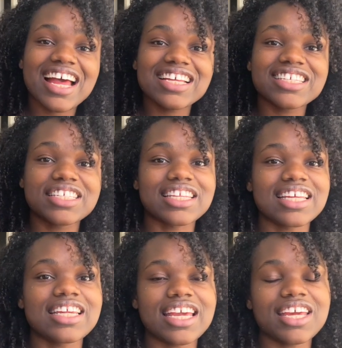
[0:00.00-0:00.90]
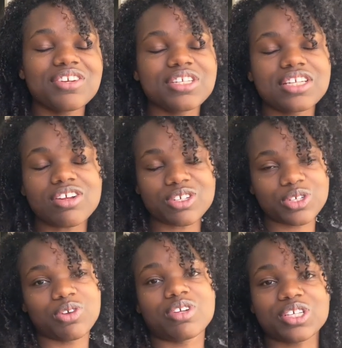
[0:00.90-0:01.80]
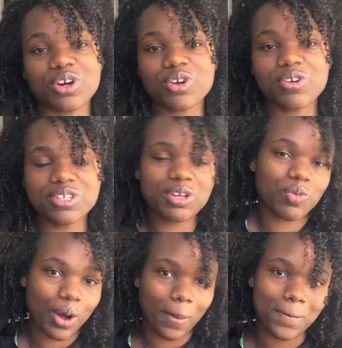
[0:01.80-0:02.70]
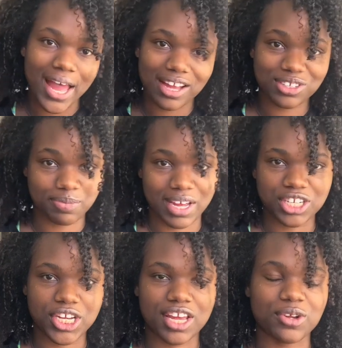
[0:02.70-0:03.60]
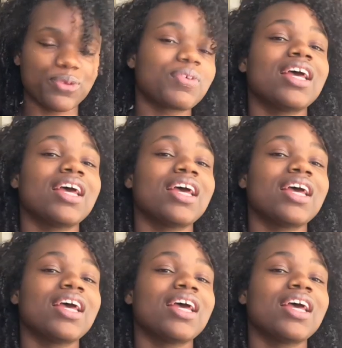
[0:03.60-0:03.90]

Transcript: guys, it's Athena Anderson, also known as Curl Goals, and welcome back to my channel.